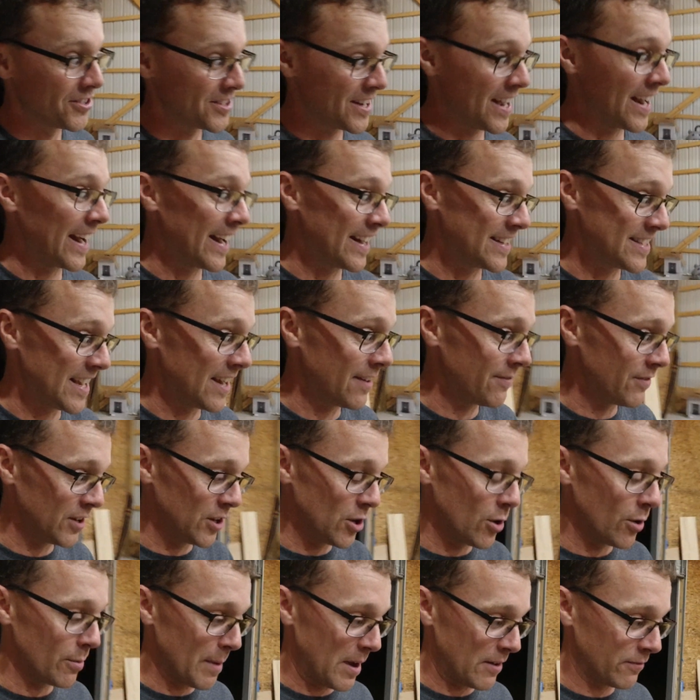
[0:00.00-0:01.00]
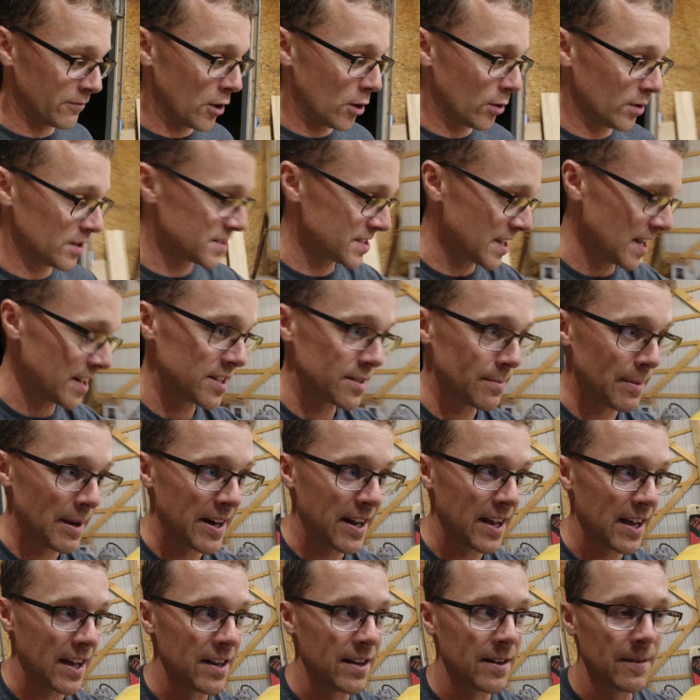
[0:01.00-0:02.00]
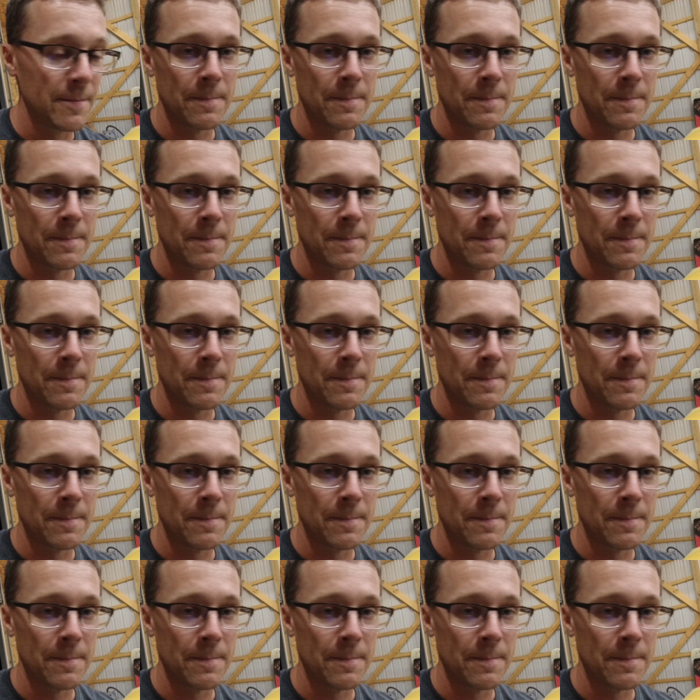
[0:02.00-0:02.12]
I gotta take a video with my phone and send it to my dad.